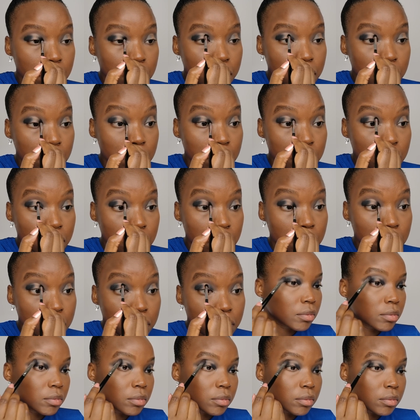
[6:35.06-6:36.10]

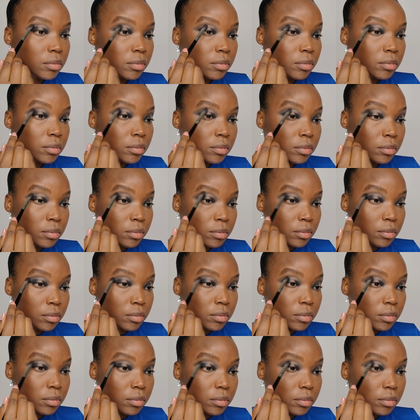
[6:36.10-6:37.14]

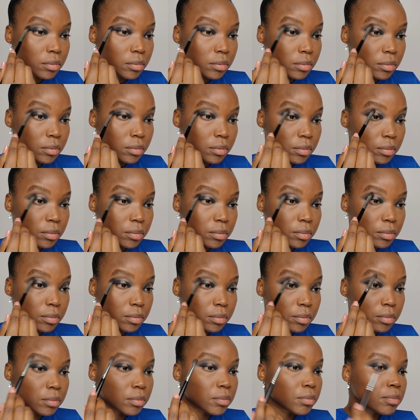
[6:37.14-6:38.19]

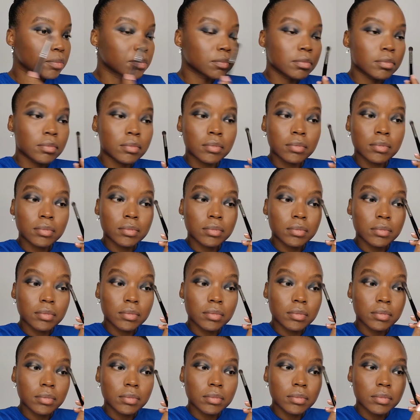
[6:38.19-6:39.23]

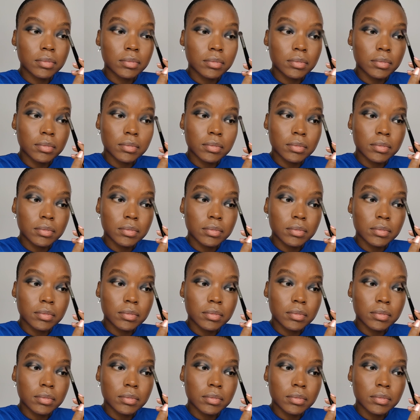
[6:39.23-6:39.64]
Nobody speaks.